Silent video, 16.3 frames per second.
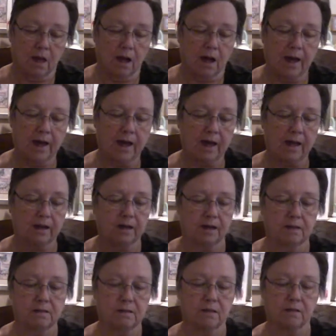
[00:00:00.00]
I had
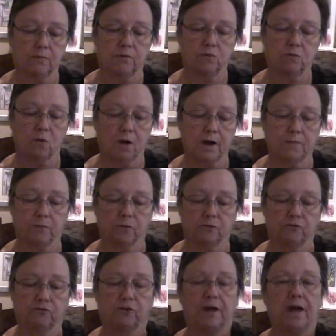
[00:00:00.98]
a
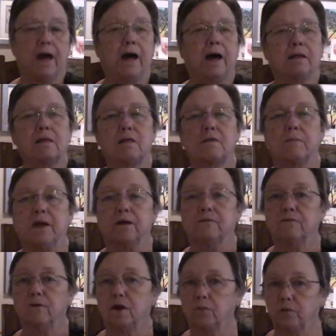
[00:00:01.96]
subscriber, she asked me
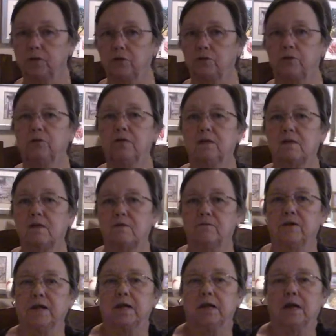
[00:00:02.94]
if I would do this
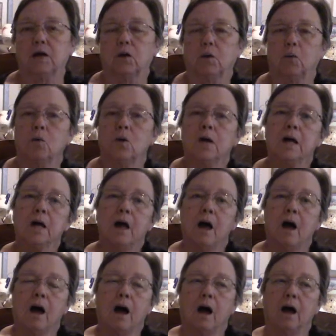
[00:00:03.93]
video
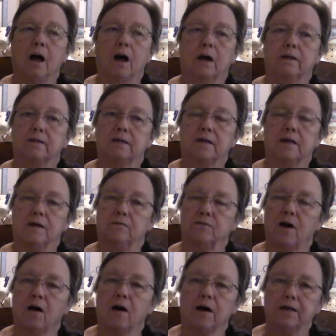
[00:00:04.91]
to
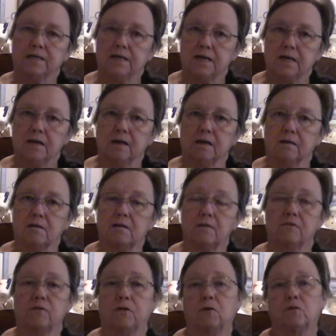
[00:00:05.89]
give
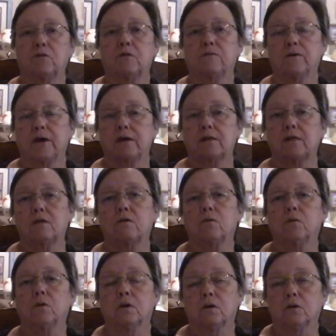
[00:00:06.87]
ideas to those of us
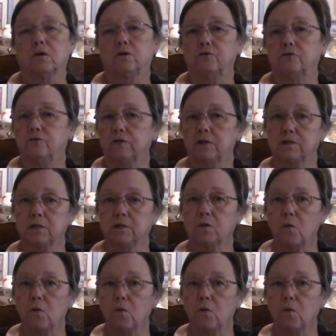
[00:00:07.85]
who are allergic to